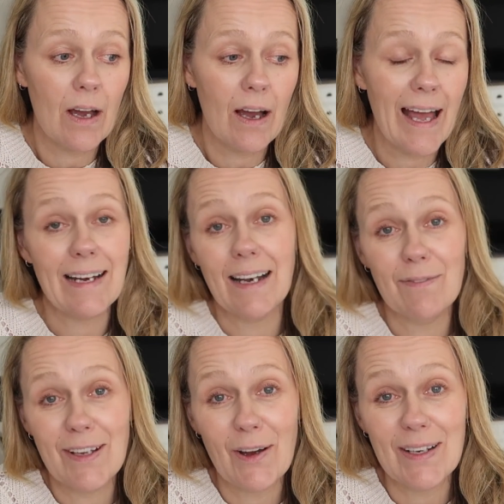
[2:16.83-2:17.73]
I had a
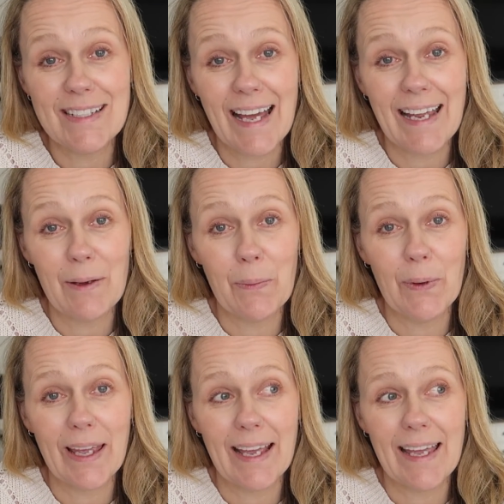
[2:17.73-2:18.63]
lovely holiday
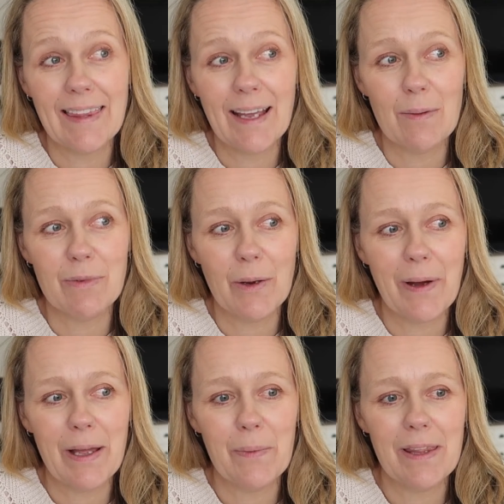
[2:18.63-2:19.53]
walking in the Cumbria
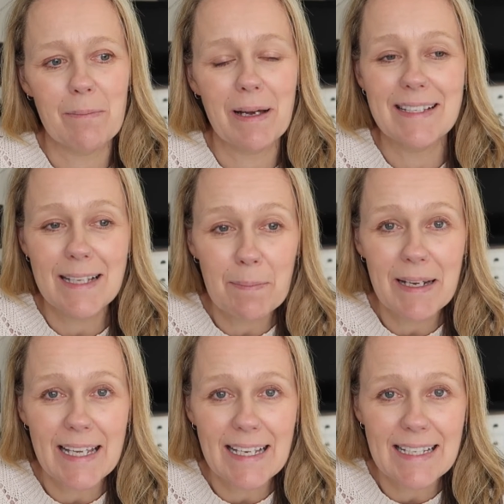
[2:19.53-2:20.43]
Way with my
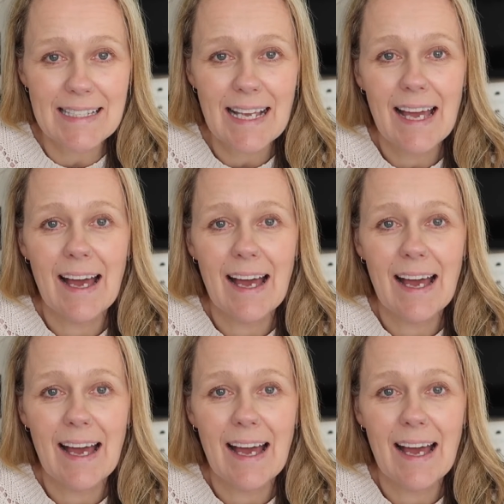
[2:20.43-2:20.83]
siblings.